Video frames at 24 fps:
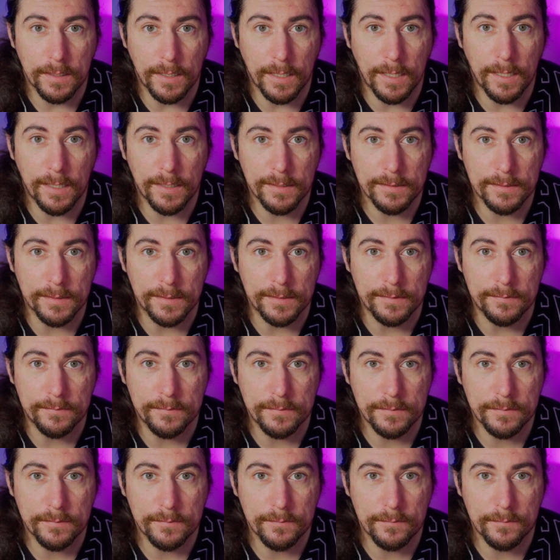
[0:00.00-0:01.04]
art
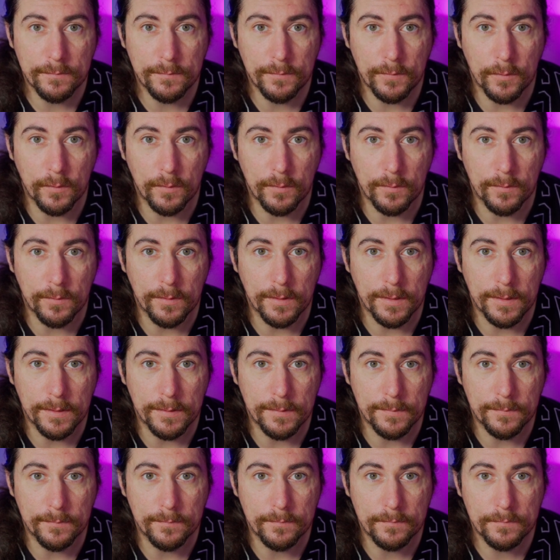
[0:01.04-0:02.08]
lens
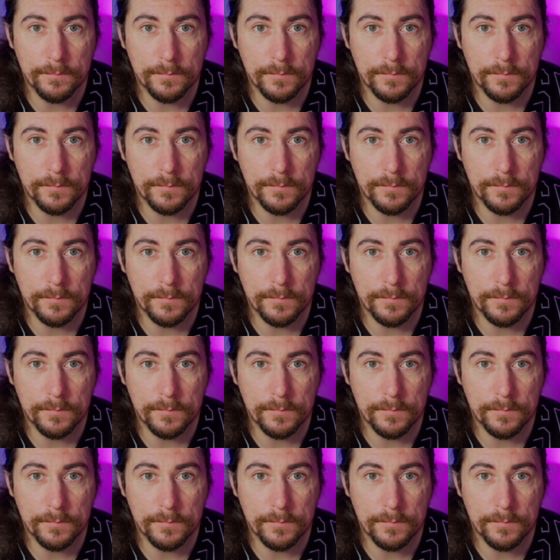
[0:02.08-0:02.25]
for